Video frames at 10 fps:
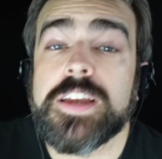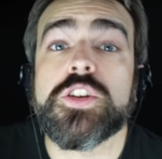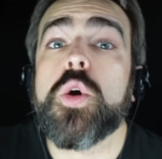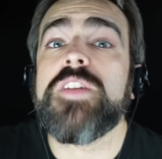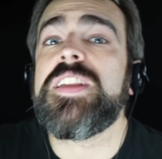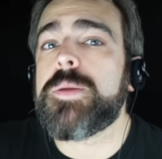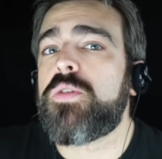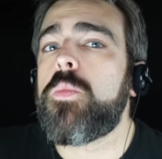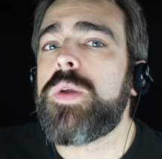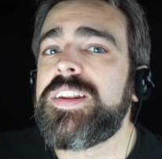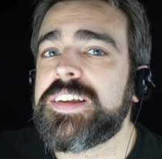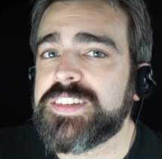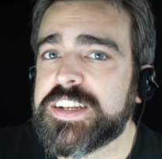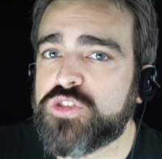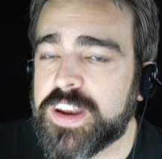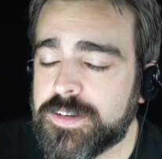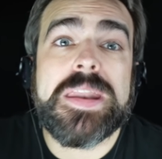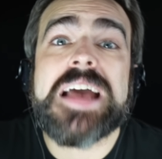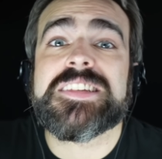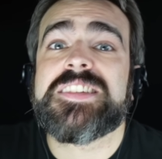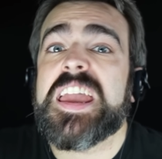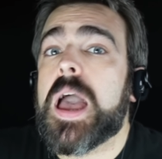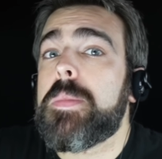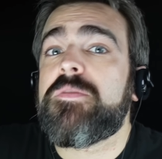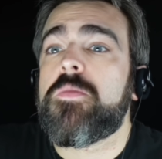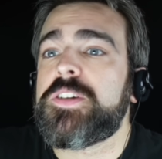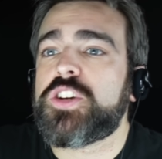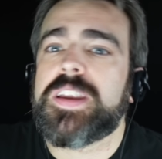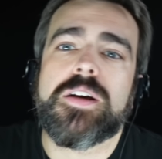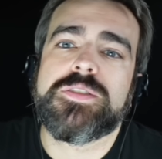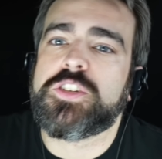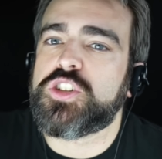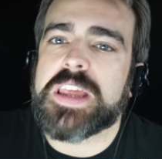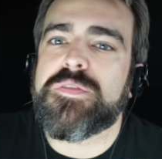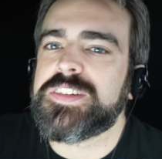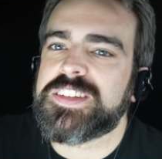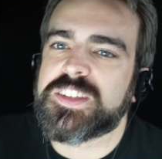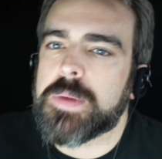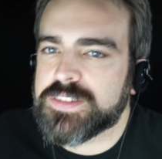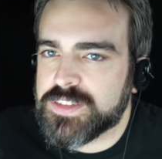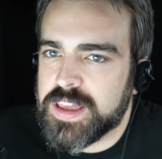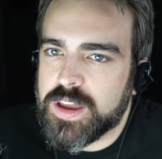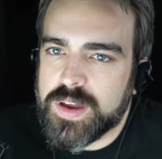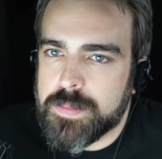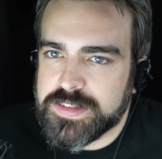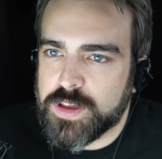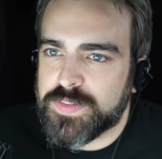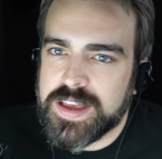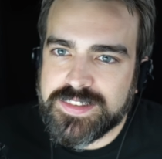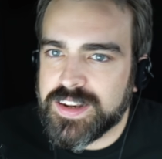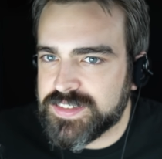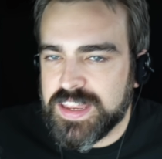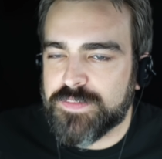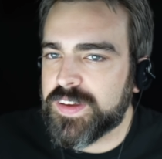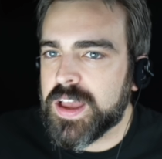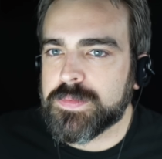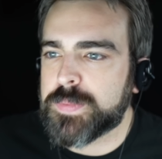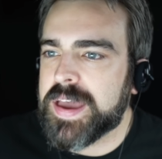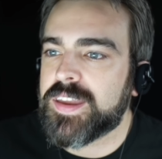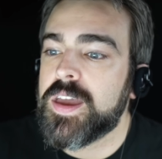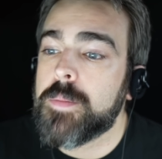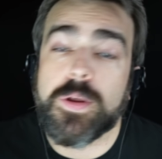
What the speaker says: It's only really a problem when it doesn't get treated. But as I say, I'm in remission now, so just every 6 months or something, I'll get myself tested to see if it comes back,